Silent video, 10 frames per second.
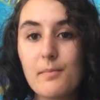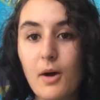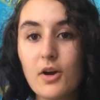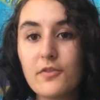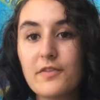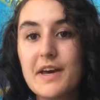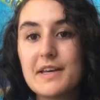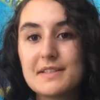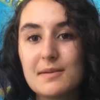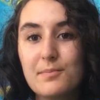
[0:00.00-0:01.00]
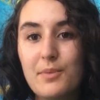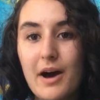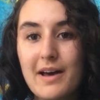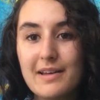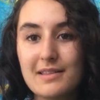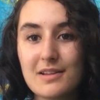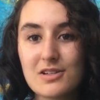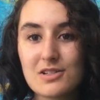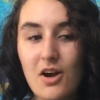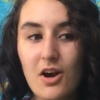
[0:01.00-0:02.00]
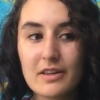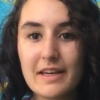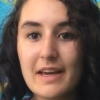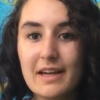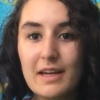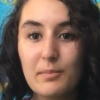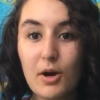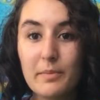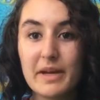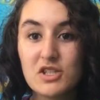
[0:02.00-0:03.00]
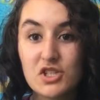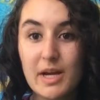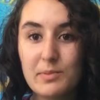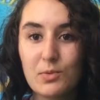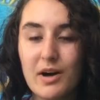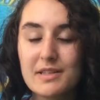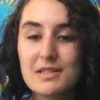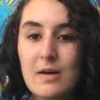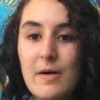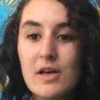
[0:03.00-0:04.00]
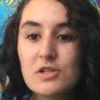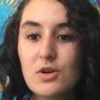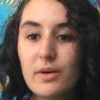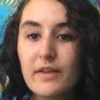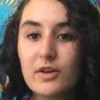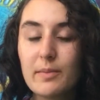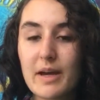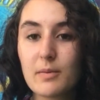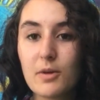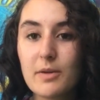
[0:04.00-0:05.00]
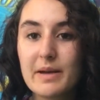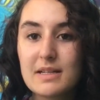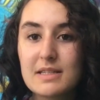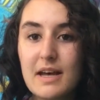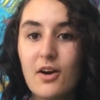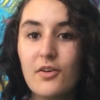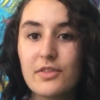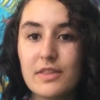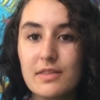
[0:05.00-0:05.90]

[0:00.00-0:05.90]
monofins, but there's hardly any mermaid shaped ones. So whenever you make a mermaid tail,